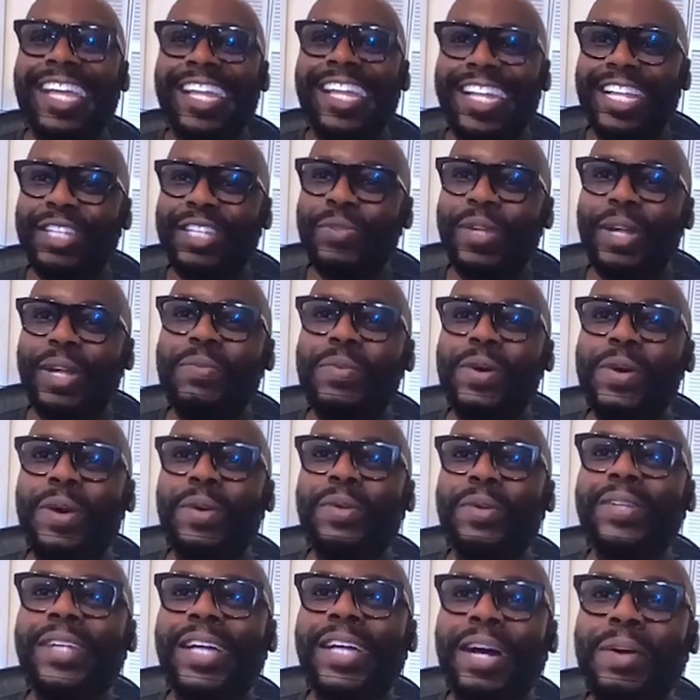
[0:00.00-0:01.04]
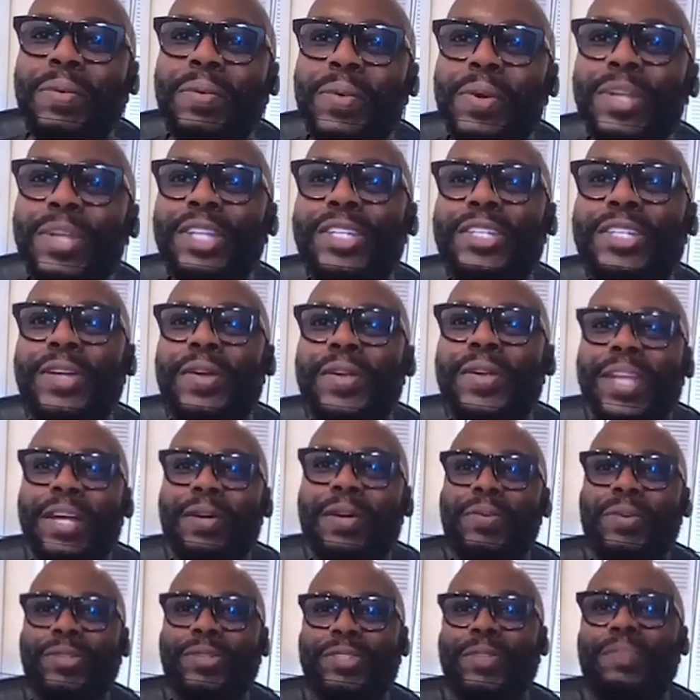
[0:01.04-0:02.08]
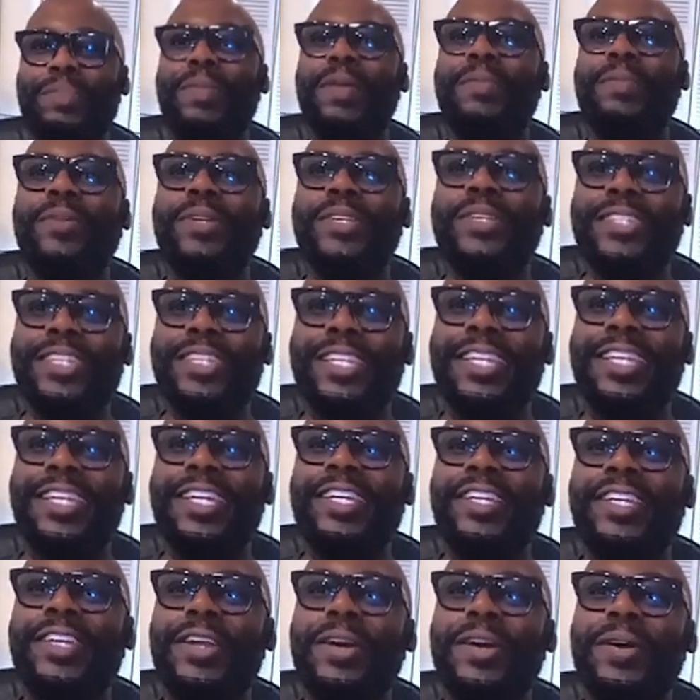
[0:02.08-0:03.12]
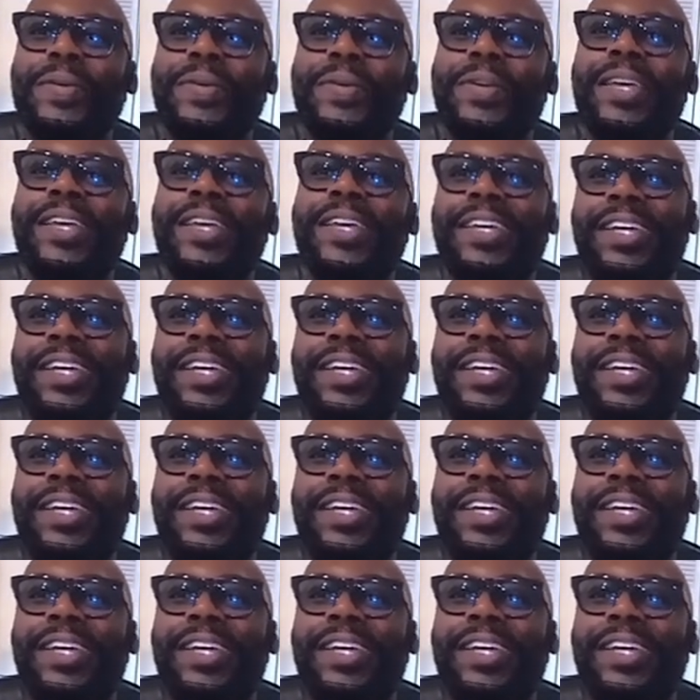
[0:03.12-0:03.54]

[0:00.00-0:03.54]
summer. That's what I want. But I want it dirty. dirty. I want some memories in there, you know.